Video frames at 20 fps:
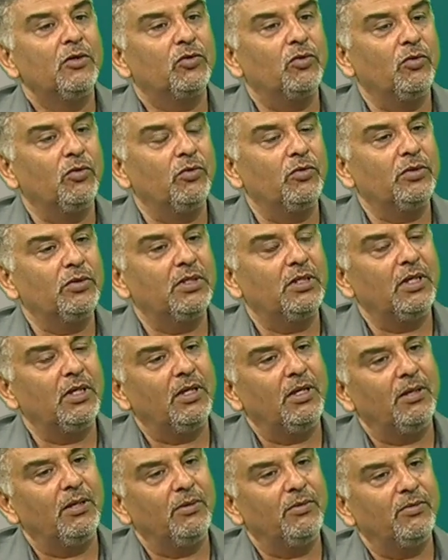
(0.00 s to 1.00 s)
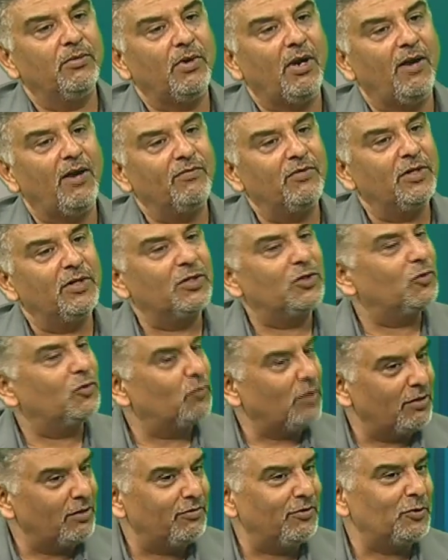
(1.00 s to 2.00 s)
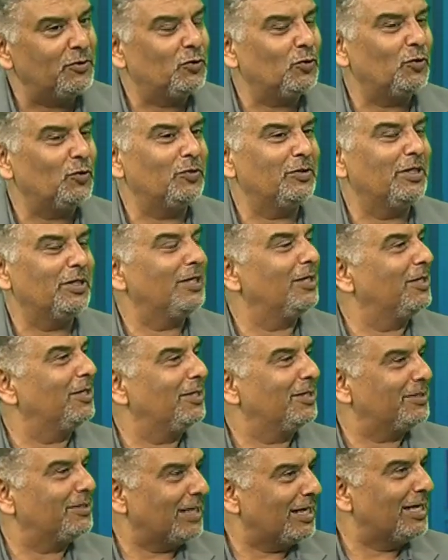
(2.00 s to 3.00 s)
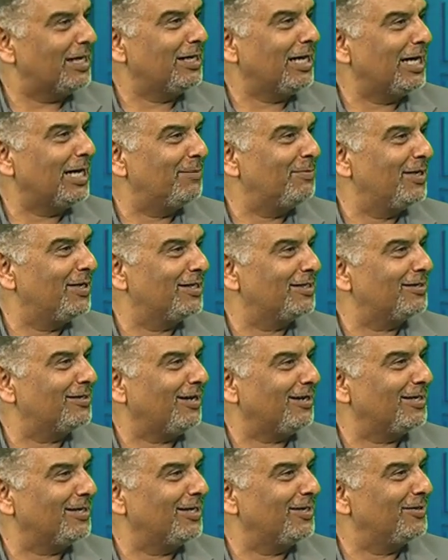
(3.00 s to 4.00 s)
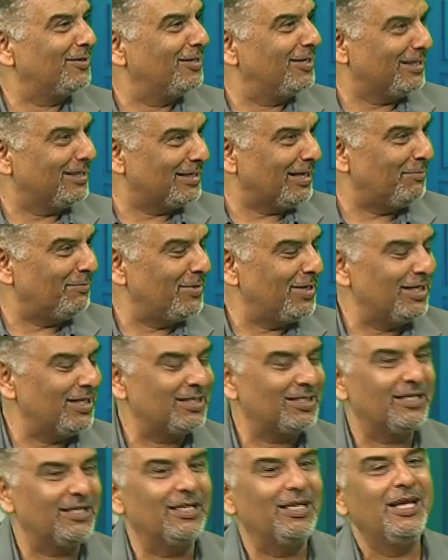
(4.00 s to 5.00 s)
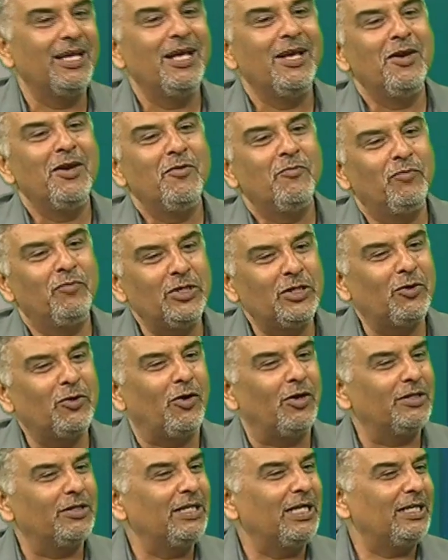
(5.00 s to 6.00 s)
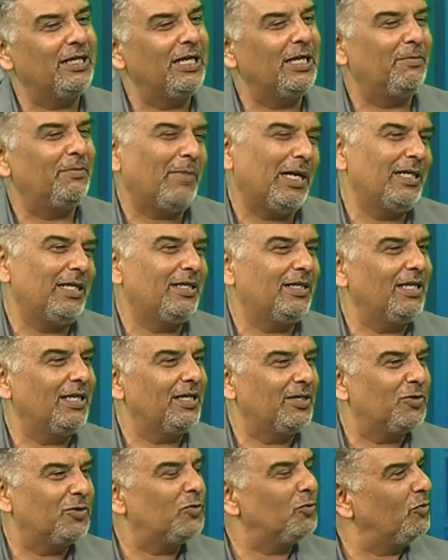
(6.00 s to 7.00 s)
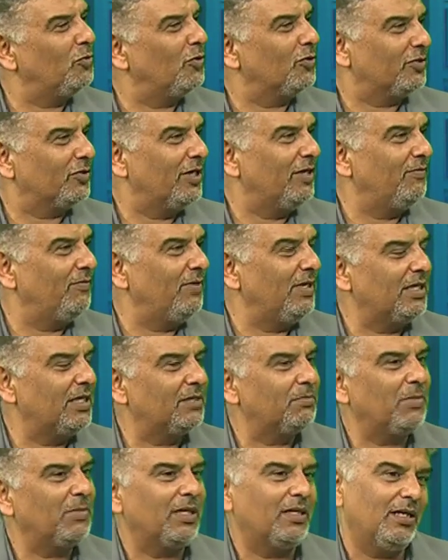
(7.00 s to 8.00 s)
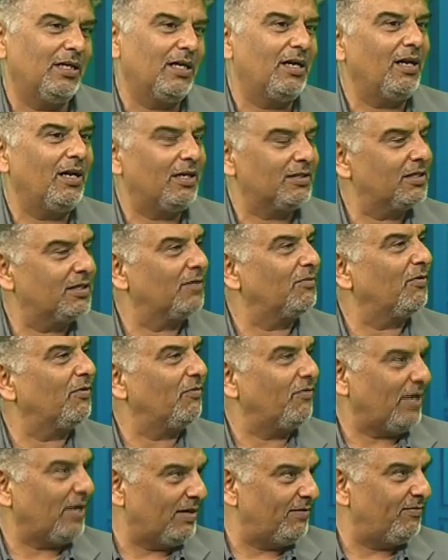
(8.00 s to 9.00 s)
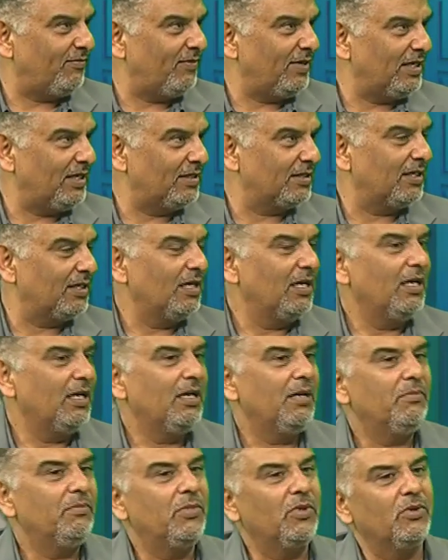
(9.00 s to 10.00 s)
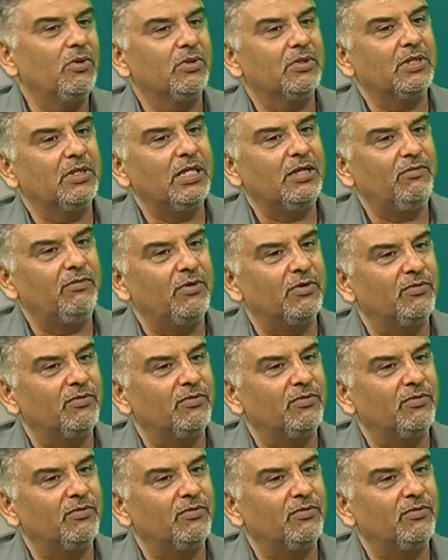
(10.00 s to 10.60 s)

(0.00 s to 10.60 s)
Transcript: so uh, after 12th of June, the second night pair started the examination. examination. We thought that it might take two or three weeks, but it lasted for five weeks. All right. Because it